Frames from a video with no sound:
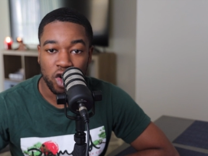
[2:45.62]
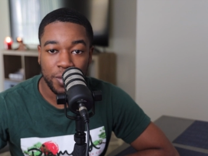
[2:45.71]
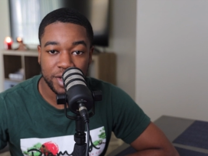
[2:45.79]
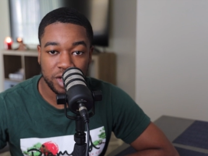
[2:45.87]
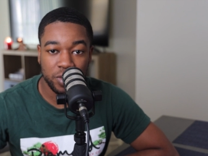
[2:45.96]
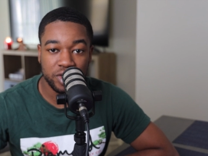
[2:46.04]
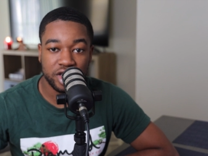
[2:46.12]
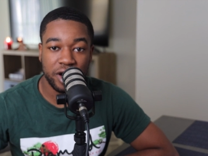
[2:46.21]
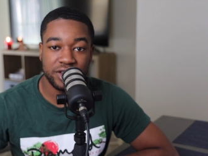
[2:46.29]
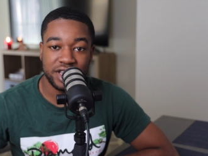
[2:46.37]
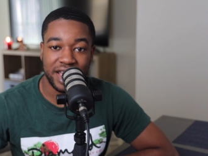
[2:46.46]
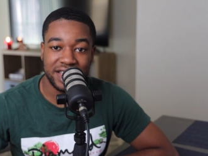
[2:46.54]
Your platoon
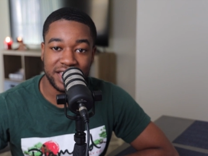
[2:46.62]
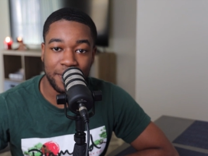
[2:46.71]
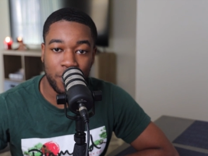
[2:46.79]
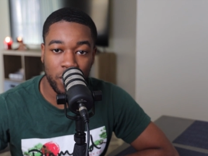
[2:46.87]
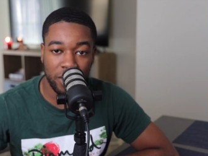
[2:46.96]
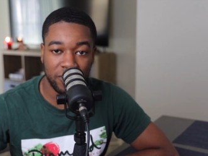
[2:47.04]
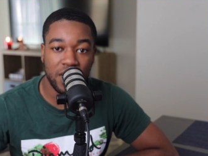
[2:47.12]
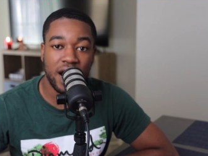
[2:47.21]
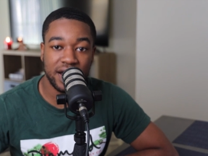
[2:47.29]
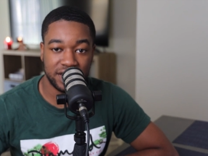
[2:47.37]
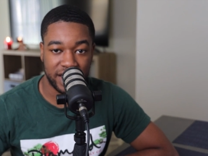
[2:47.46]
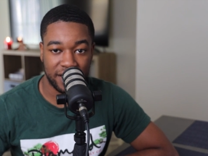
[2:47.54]
sergeant is the point of
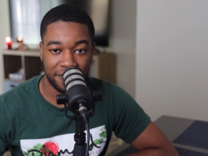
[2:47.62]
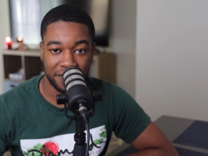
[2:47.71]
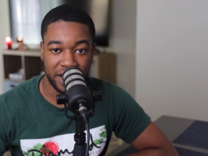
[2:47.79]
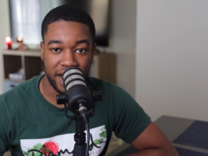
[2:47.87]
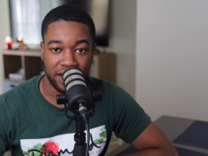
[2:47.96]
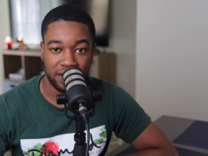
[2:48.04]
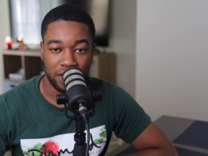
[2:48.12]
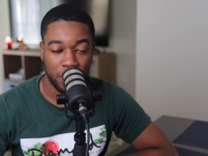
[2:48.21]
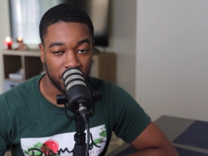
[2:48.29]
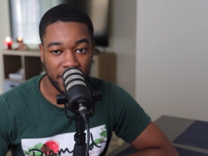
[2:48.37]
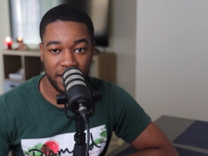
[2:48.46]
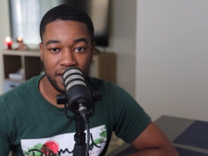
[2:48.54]
contact for that,
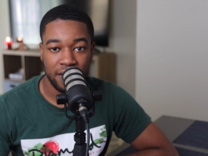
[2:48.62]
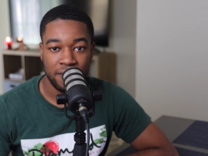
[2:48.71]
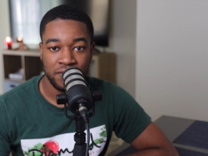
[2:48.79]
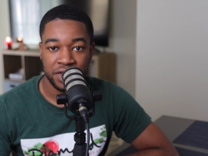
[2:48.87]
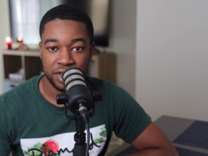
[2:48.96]
okay?